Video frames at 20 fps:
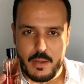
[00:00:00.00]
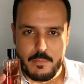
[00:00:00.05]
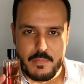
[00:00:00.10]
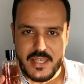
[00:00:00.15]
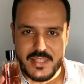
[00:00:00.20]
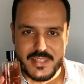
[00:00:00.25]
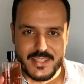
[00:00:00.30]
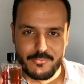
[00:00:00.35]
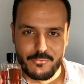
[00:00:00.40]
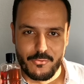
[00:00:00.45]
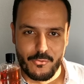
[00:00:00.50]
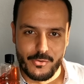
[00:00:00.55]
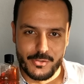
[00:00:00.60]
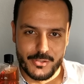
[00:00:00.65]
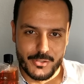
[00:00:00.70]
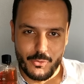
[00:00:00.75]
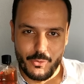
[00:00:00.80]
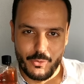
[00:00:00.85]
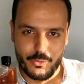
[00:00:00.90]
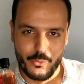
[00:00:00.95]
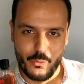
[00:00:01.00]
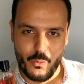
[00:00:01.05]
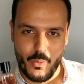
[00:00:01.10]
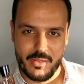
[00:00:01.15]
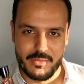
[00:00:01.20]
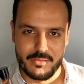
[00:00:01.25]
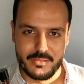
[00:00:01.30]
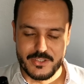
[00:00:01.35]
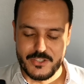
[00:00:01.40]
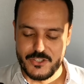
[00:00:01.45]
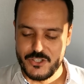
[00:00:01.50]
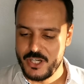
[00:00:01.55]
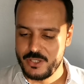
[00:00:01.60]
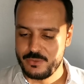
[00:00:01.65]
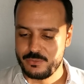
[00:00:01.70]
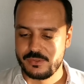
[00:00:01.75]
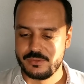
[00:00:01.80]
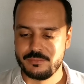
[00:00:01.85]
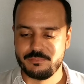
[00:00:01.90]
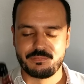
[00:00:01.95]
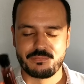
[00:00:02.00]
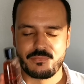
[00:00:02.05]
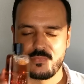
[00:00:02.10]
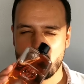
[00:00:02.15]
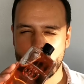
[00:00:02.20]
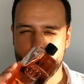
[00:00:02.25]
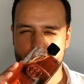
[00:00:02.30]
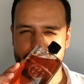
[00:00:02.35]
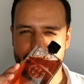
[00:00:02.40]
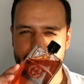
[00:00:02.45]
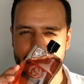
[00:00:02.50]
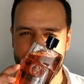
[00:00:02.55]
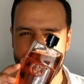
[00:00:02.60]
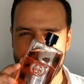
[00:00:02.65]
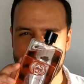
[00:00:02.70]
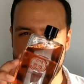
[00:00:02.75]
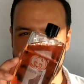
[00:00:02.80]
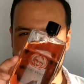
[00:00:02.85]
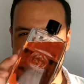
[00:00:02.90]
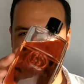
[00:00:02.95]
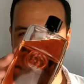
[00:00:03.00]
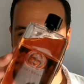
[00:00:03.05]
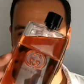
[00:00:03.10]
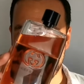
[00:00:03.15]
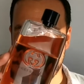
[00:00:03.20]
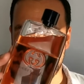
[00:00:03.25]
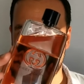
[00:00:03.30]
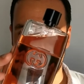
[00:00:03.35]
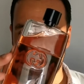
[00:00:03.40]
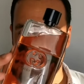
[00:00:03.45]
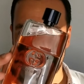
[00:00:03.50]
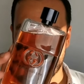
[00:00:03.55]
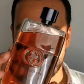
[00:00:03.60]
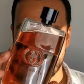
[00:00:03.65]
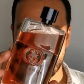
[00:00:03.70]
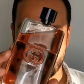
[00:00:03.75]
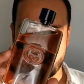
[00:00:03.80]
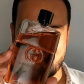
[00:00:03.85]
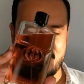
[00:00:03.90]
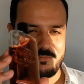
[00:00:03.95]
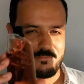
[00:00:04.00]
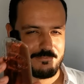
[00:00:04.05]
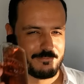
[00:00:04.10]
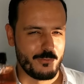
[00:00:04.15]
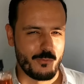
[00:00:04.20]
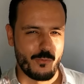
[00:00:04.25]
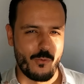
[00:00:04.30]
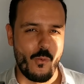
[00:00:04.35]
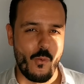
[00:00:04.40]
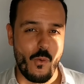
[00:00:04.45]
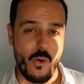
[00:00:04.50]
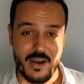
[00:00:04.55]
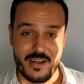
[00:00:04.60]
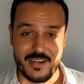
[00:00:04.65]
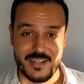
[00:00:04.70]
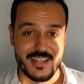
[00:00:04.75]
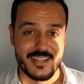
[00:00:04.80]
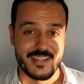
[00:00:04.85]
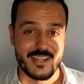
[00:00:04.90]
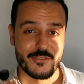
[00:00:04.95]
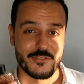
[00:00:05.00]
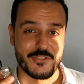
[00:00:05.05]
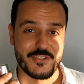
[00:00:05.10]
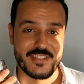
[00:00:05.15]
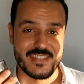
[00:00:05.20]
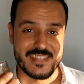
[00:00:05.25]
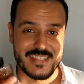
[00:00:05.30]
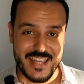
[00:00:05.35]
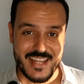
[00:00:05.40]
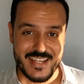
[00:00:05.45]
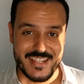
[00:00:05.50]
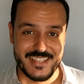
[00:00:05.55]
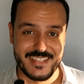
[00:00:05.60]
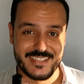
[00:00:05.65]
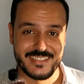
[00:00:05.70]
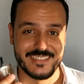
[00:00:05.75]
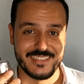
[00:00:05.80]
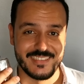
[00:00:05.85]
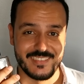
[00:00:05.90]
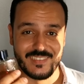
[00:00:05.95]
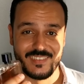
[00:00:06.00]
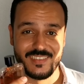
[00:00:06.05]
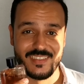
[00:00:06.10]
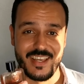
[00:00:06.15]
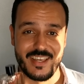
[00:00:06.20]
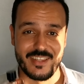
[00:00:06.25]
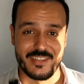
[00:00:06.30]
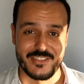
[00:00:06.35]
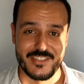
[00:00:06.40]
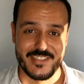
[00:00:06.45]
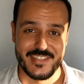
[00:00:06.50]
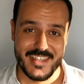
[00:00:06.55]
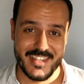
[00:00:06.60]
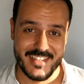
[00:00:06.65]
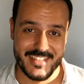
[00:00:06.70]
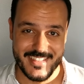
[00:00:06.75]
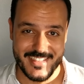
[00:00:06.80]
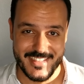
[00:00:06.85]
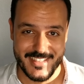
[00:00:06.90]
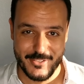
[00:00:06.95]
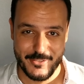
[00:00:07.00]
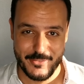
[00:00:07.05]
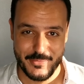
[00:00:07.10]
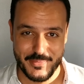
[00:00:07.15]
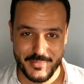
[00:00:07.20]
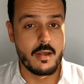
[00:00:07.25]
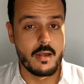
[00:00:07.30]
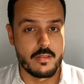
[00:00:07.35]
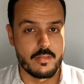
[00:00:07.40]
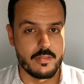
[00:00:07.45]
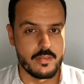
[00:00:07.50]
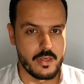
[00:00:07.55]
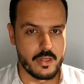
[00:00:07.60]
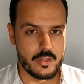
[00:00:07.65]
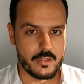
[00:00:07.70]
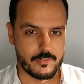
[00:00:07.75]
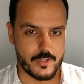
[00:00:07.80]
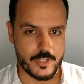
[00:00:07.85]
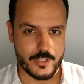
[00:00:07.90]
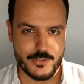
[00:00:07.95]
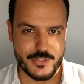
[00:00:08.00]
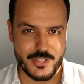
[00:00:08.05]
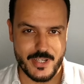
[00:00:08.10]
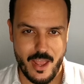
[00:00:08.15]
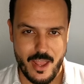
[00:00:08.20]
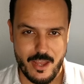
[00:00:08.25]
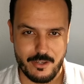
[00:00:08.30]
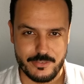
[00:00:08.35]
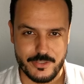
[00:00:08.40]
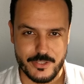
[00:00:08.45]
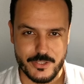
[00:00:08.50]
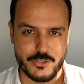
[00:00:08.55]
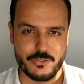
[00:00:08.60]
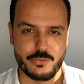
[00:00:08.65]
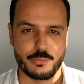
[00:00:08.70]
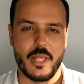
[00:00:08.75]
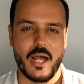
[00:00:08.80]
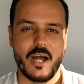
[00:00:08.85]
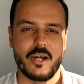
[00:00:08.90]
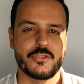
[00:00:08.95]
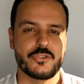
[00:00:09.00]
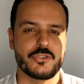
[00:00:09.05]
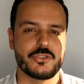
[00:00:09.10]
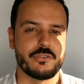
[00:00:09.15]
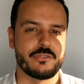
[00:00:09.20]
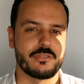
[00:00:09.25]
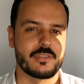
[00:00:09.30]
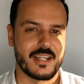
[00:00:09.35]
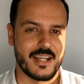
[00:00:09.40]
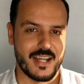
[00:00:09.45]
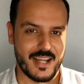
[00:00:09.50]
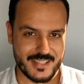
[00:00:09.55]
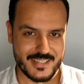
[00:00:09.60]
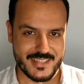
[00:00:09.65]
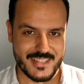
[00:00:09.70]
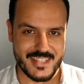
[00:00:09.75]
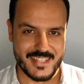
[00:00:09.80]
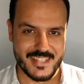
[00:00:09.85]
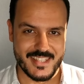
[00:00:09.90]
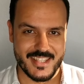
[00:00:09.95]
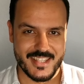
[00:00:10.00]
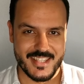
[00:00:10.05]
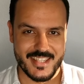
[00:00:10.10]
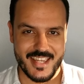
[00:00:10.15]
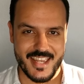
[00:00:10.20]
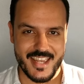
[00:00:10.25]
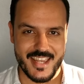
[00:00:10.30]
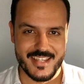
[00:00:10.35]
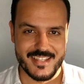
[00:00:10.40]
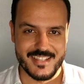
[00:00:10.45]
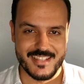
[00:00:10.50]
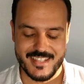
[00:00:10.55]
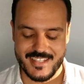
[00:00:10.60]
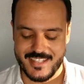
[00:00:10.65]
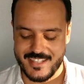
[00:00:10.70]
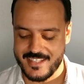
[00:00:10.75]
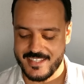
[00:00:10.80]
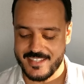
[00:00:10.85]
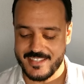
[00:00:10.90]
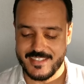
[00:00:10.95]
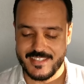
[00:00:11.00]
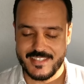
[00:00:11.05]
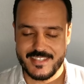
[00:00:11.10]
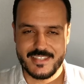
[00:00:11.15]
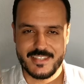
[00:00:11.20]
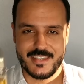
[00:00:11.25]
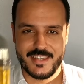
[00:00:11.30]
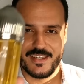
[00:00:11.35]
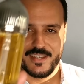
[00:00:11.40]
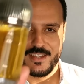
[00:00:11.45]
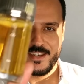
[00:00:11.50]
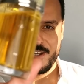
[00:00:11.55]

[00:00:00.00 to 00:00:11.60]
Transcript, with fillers: amazing for the colder weather in general gucci guilty absolute what an outstanding leather scent the other fragrance that i have here is from the house of cartier and it is